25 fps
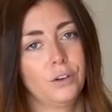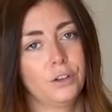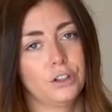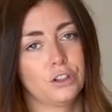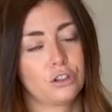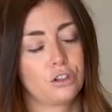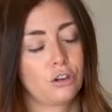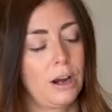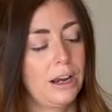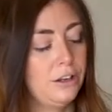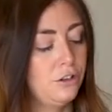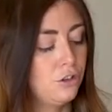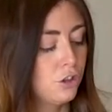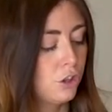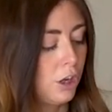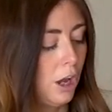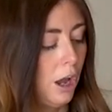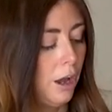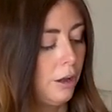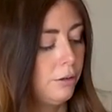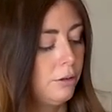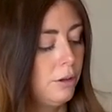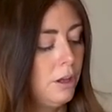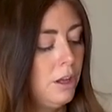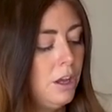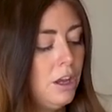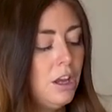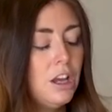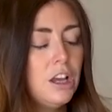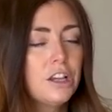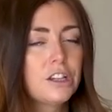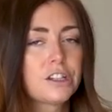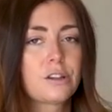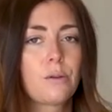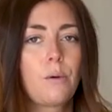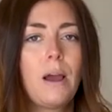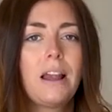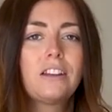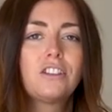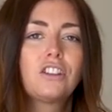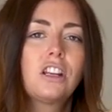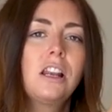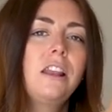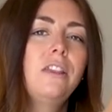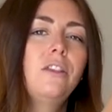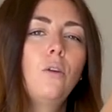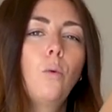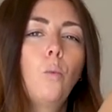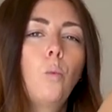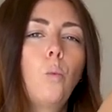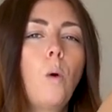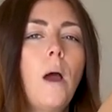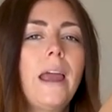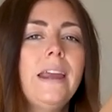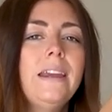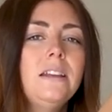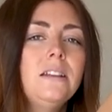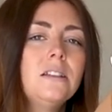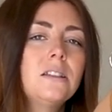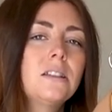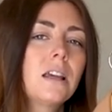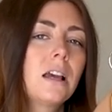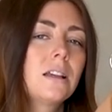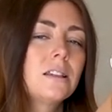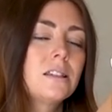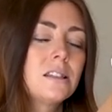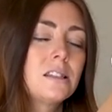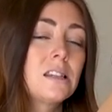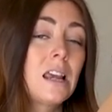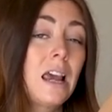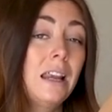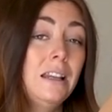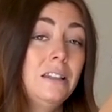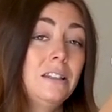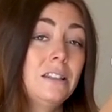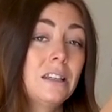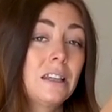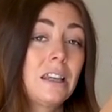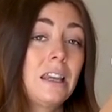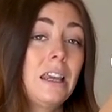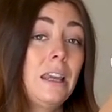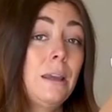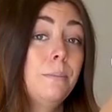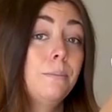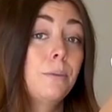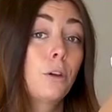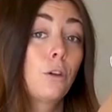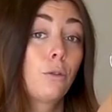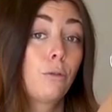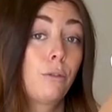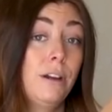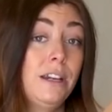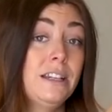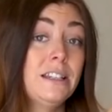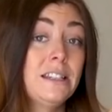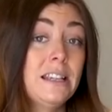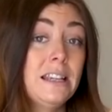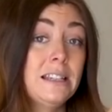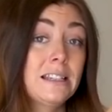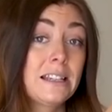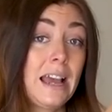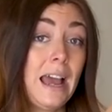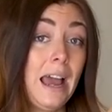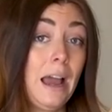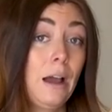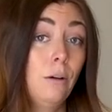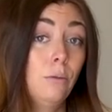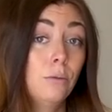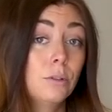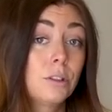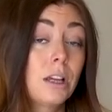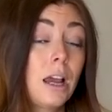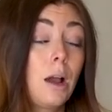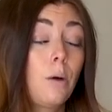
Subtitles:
on a trench coat. So actually the weight does tend to keep creases out.